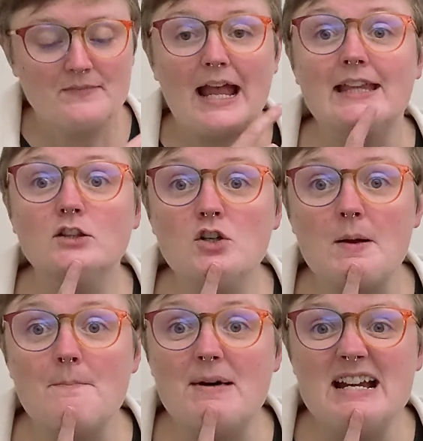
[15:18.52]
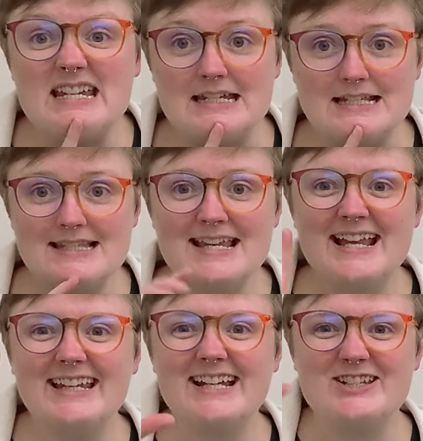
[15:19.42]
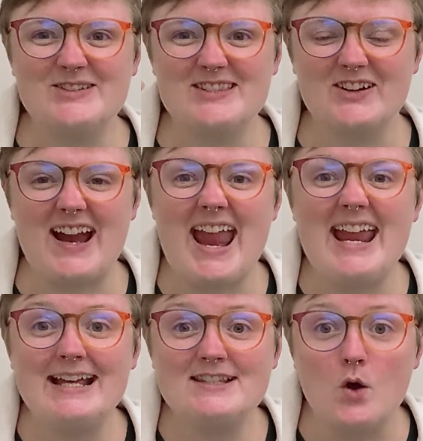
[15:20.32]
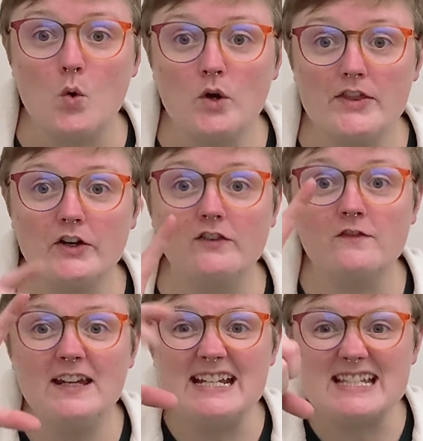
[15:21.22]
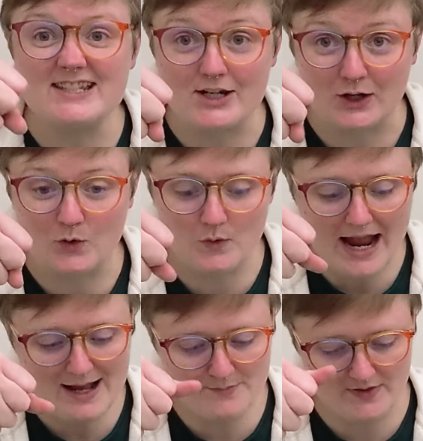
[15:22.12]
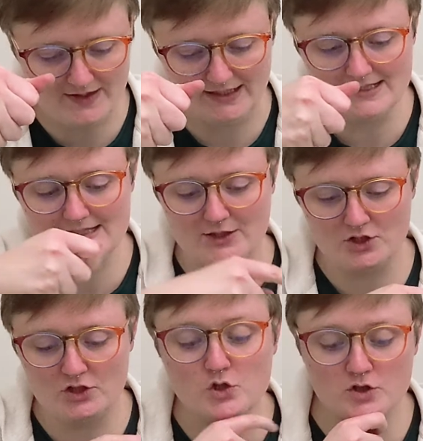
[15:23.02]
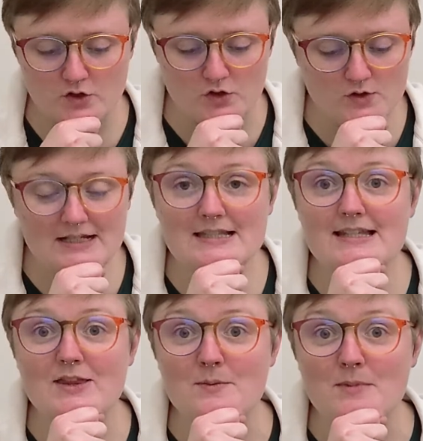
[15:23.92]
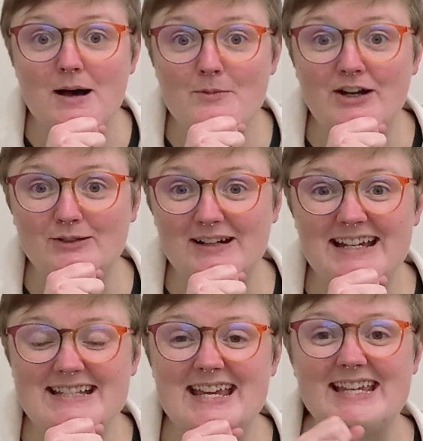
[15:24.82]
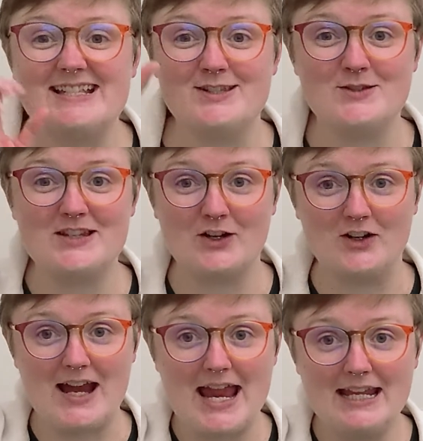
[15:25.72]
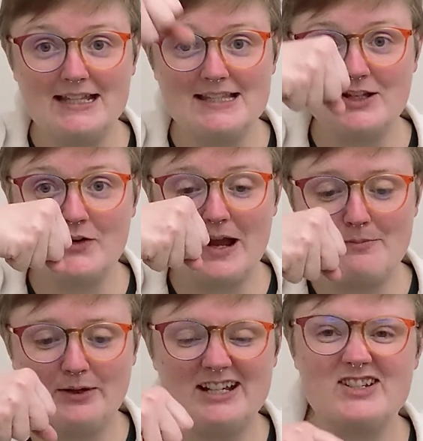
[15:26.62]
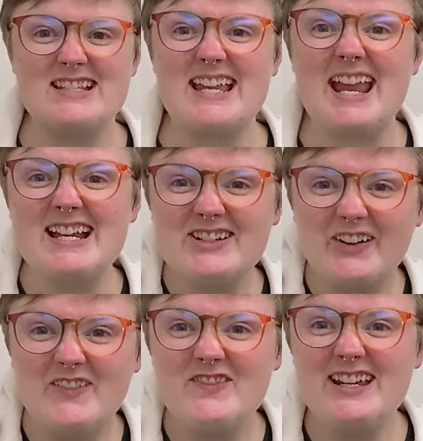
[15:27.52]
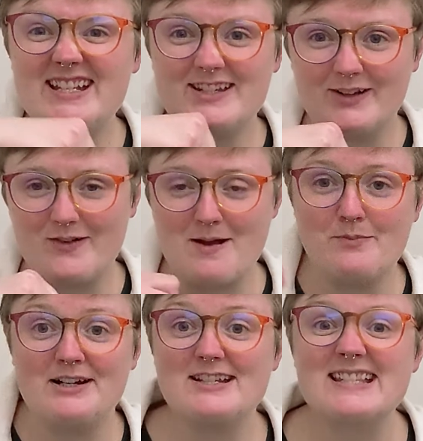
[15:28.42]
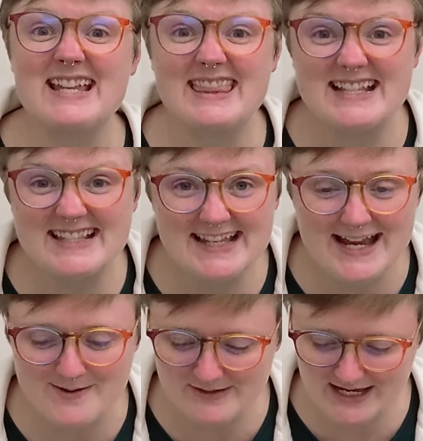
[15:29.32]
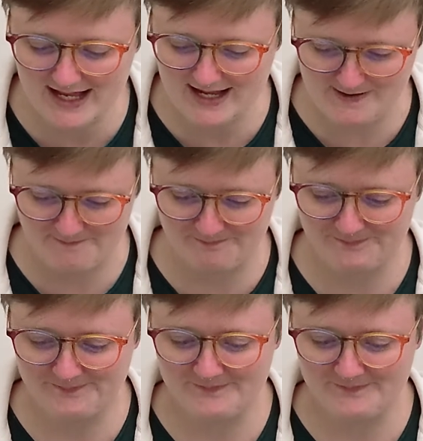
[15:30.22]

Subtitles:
And look, monkeys can use their hands or their feet to grab things. So you can see the mama orangutan is using her hands to grab branches and her feet to grab branches at the same time.